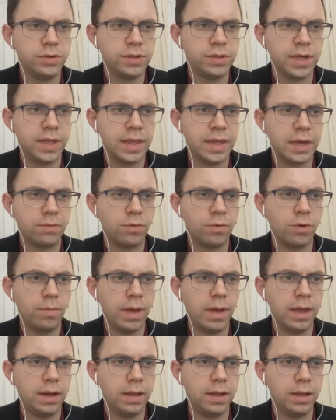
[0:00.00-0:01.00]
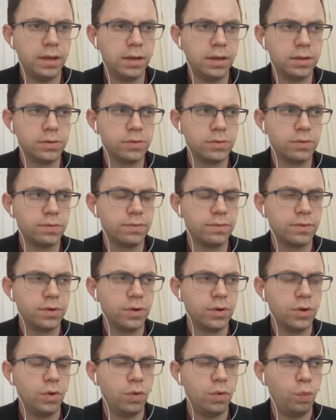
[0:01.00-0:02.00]
you say that Romania sort of
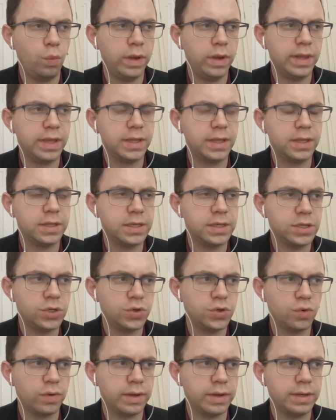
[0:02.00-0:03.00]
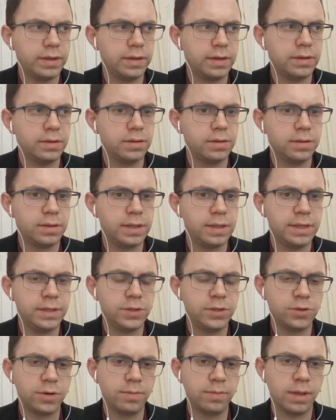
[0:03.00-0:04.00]
willingly joined the
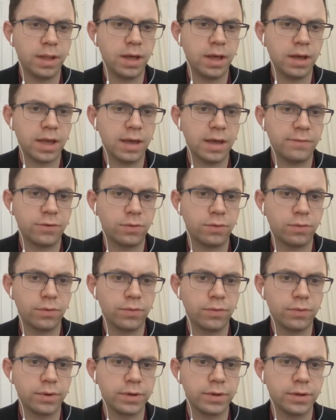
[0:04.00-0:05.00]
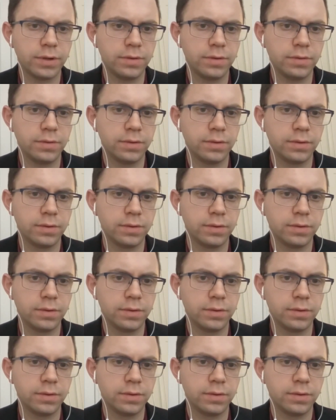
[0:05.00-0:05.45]
Eastern Bloc after World War II?